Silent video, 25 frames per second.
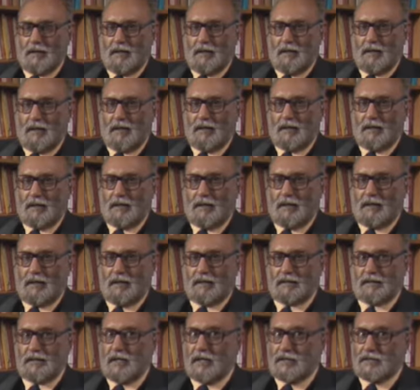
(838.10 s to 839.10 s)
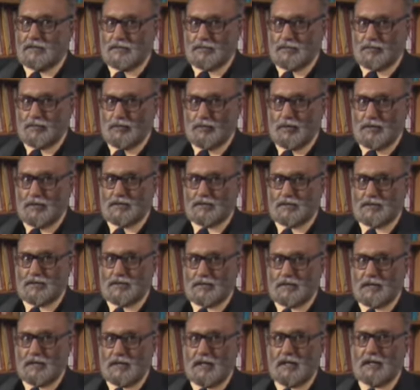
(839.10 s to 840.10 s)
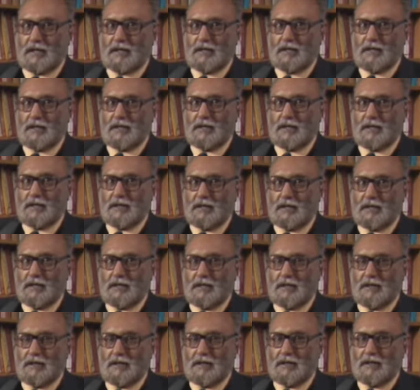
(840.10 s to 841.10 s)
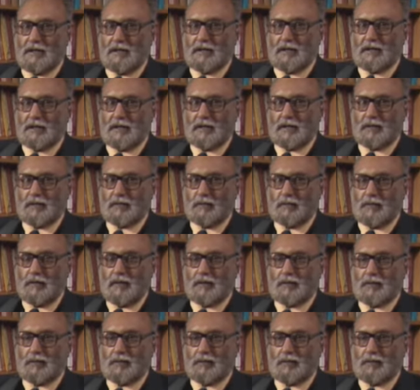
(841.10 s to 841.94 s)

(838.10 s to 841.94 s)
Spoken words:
And that stood us in very